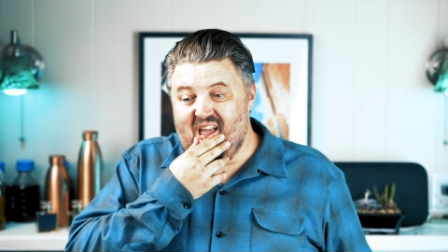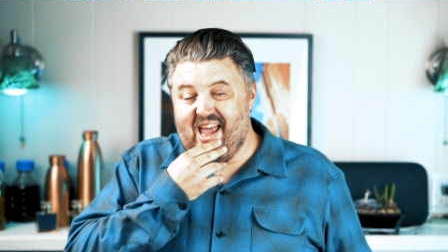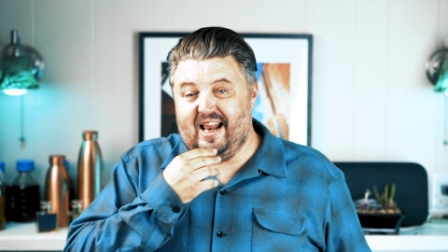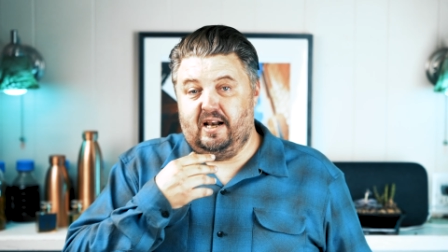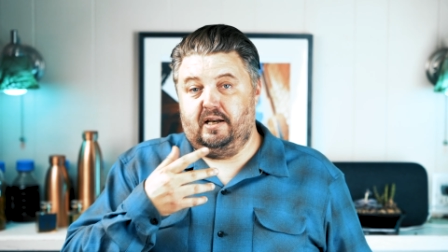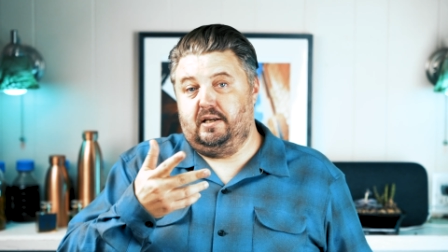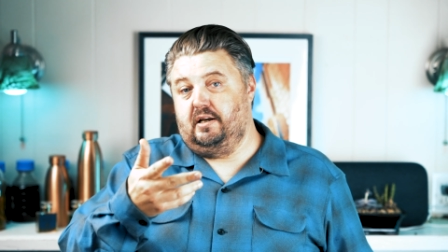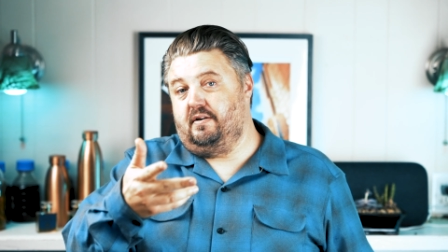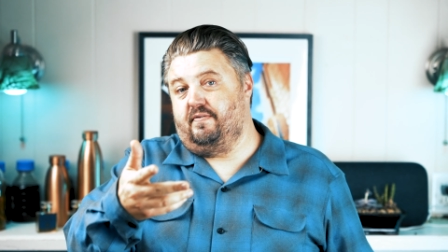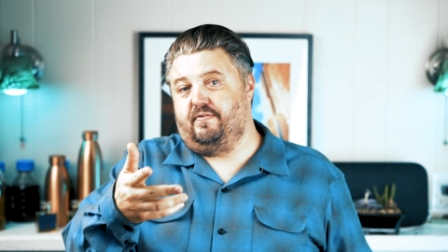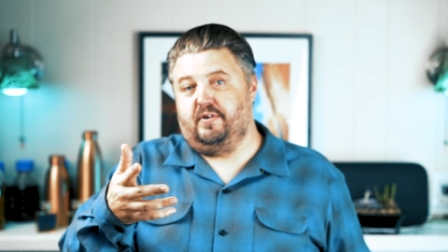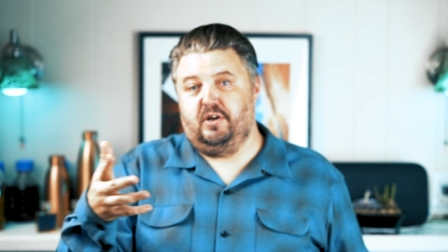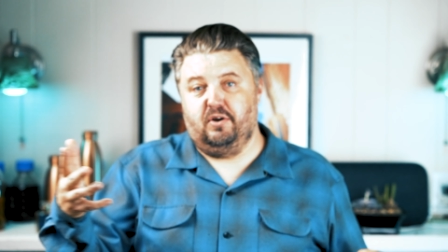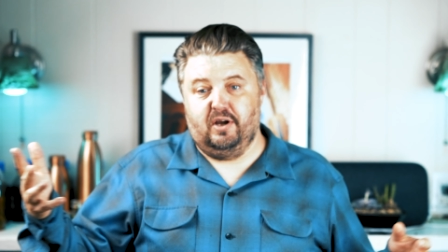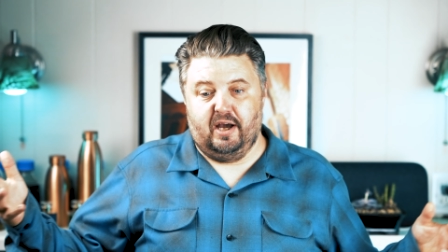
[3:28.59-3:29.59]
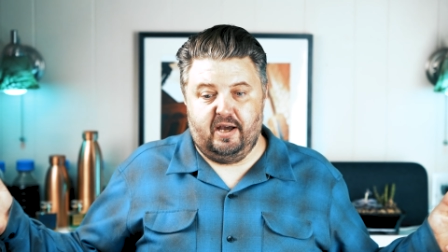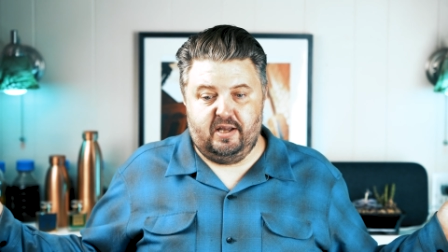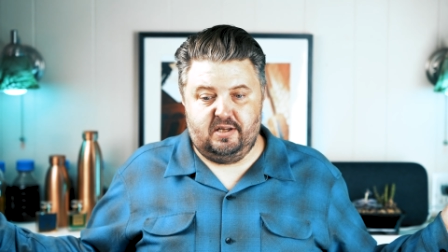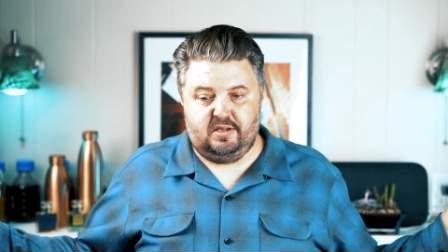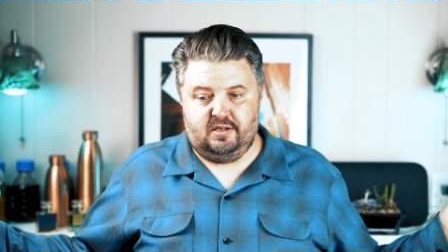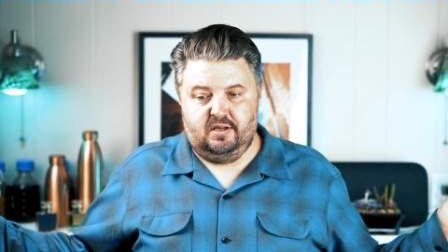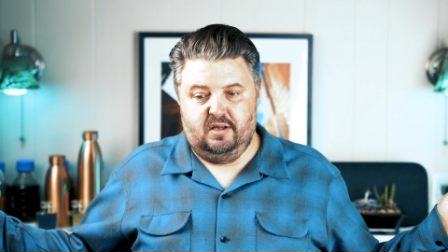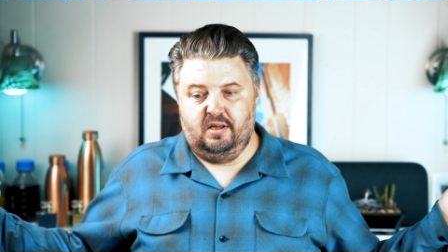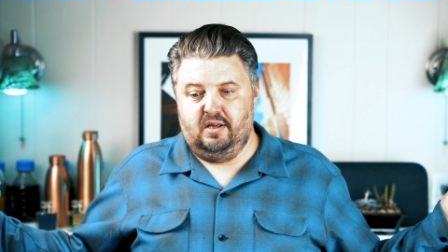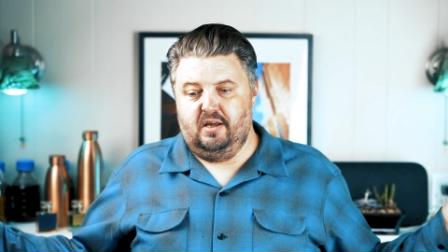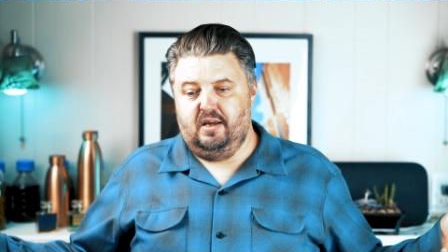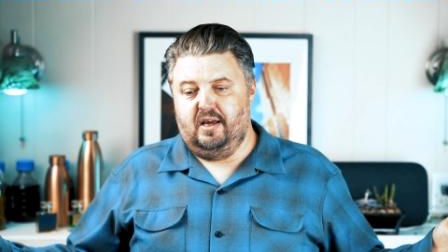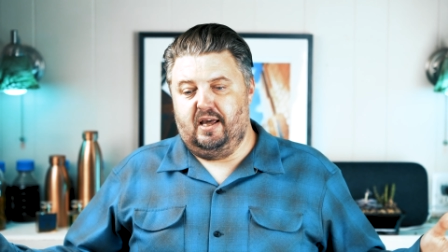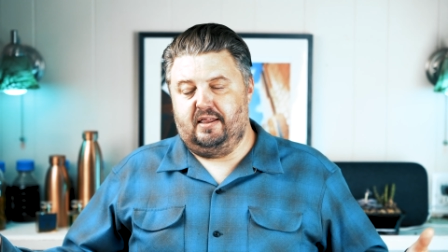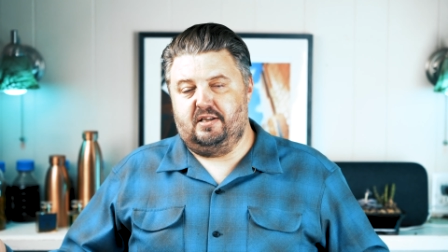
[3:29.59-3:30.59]
And I did it for you guys
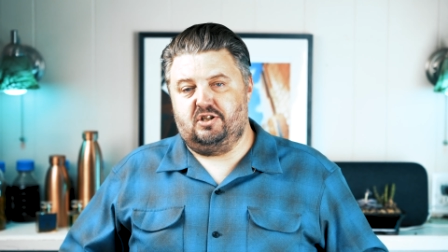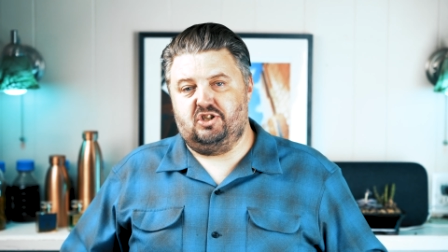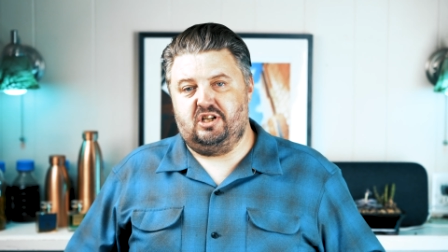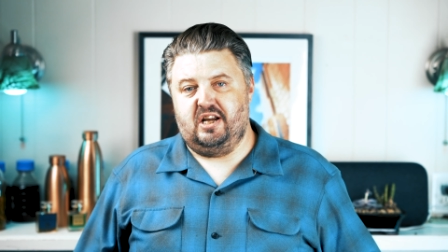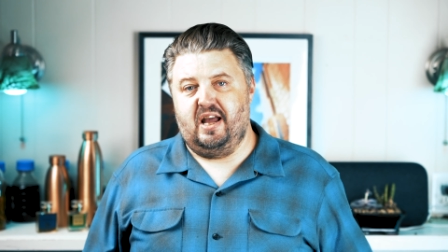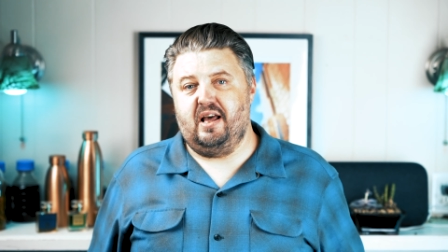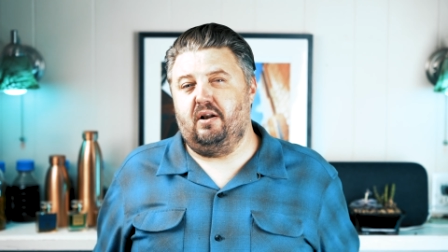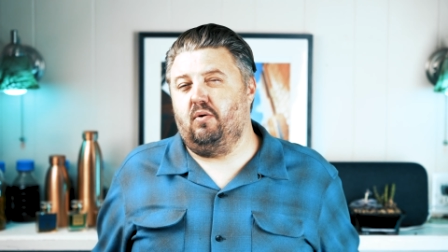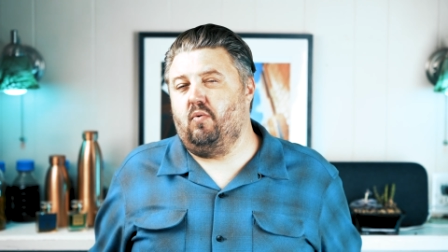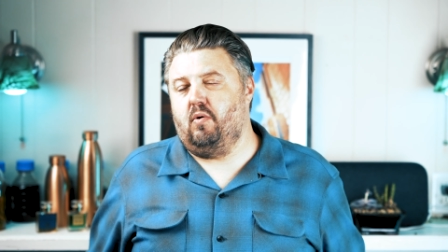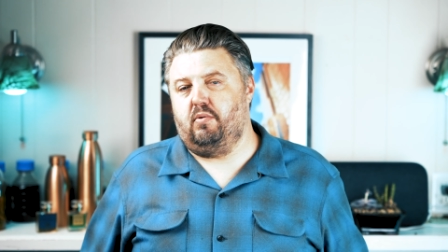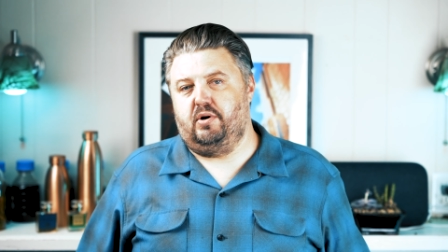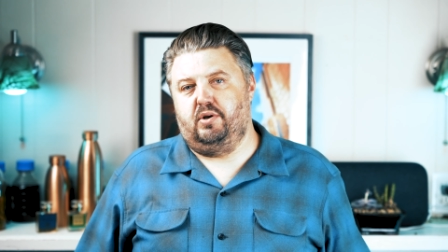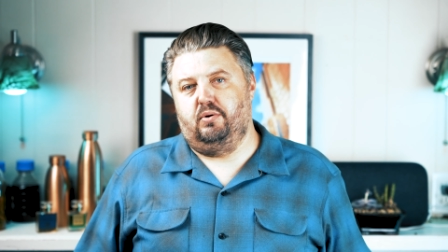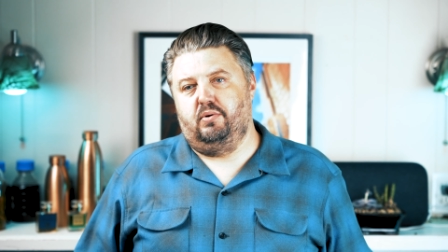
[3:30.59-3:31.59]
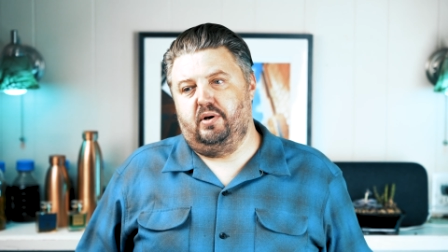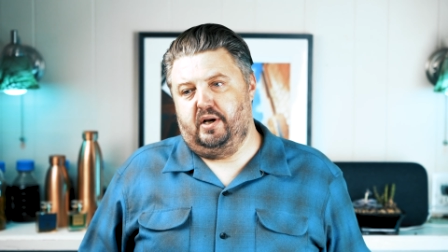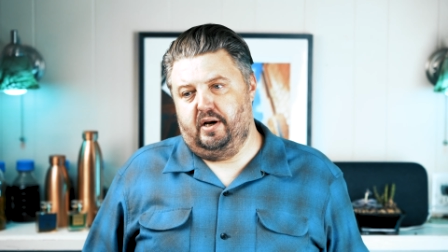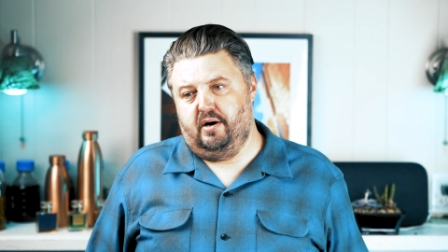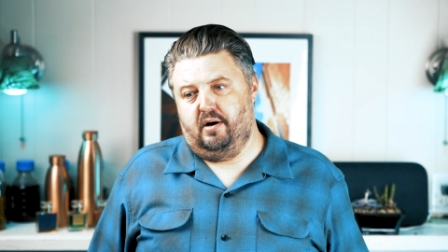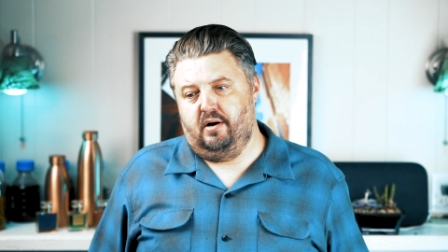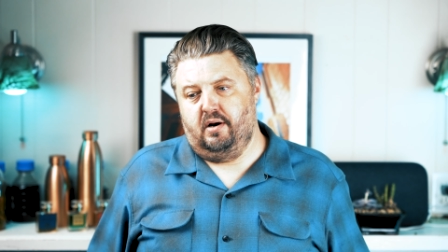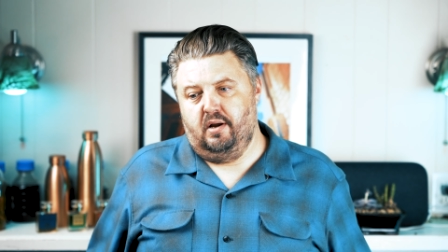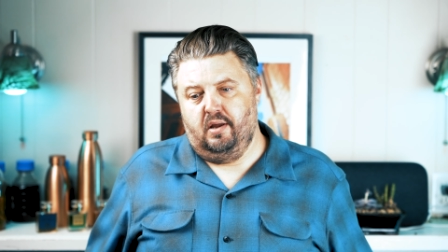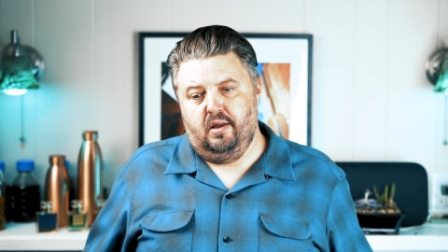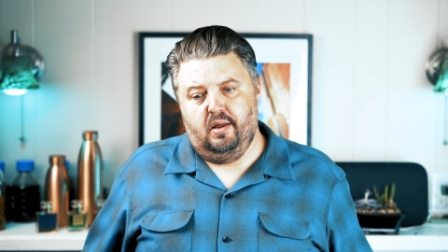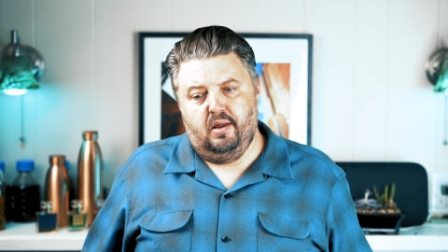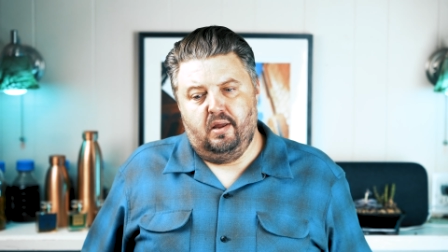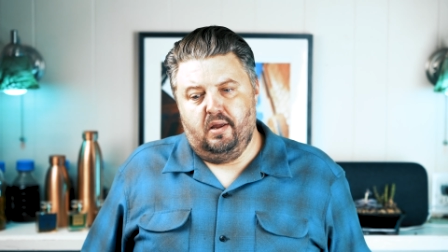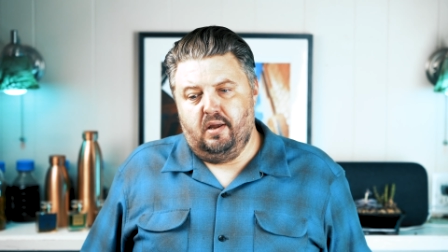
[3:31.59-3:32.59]
in this channel and what we're doing here
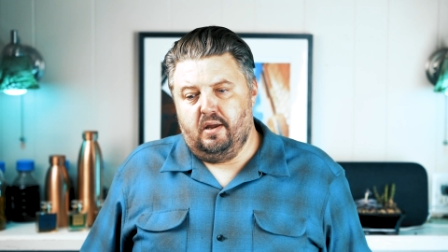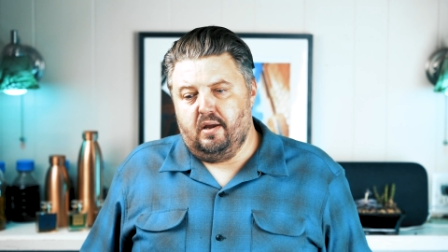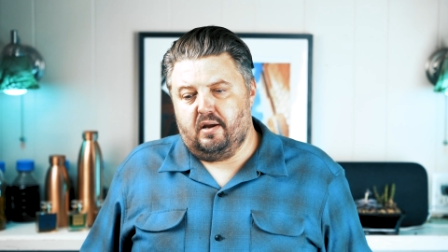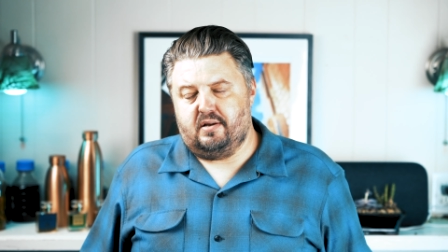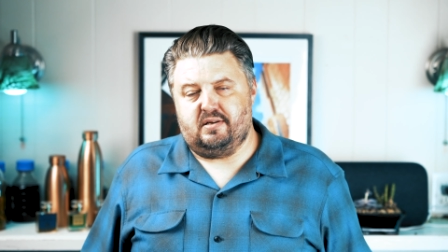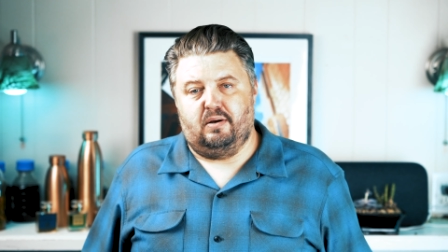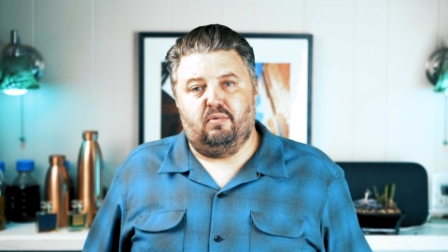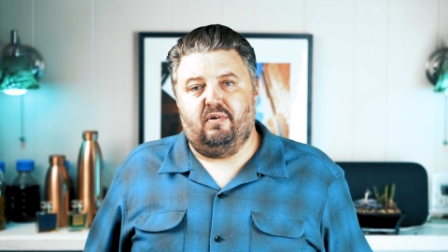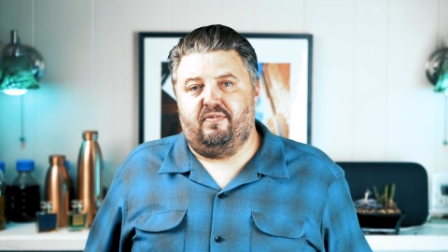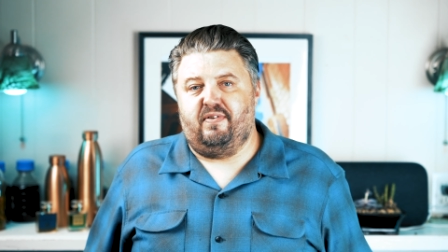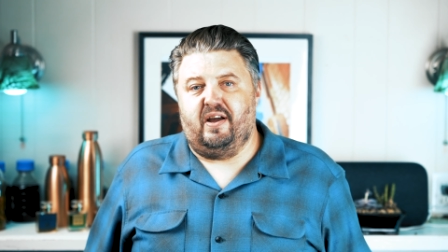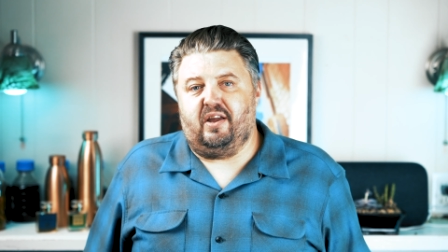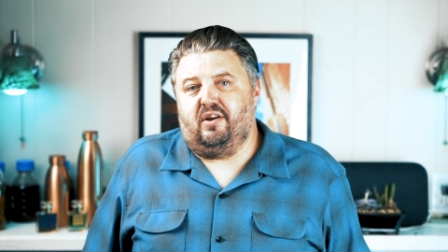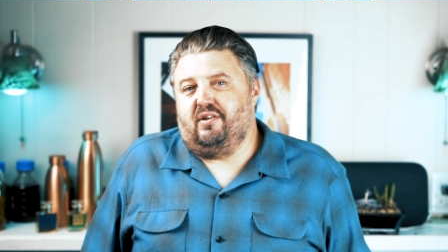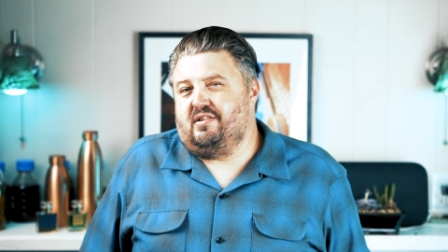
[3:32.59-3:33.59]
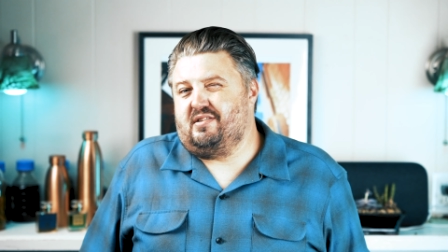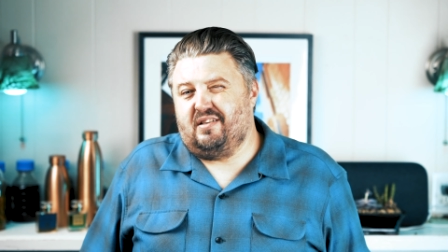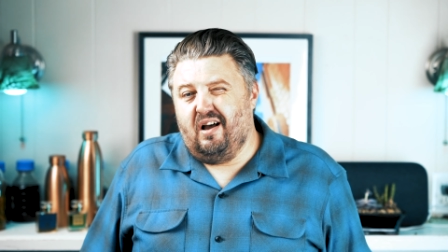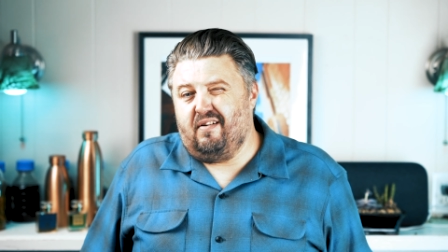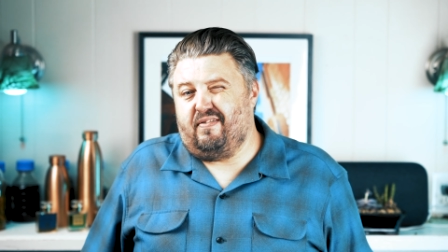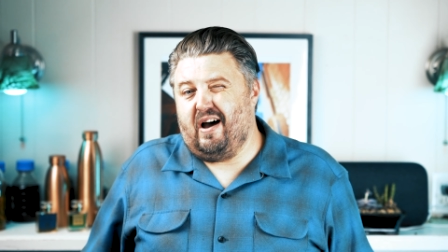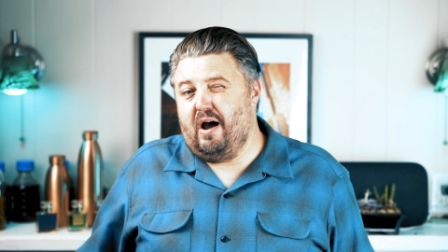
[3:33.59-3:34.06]
because I want to find good stuff.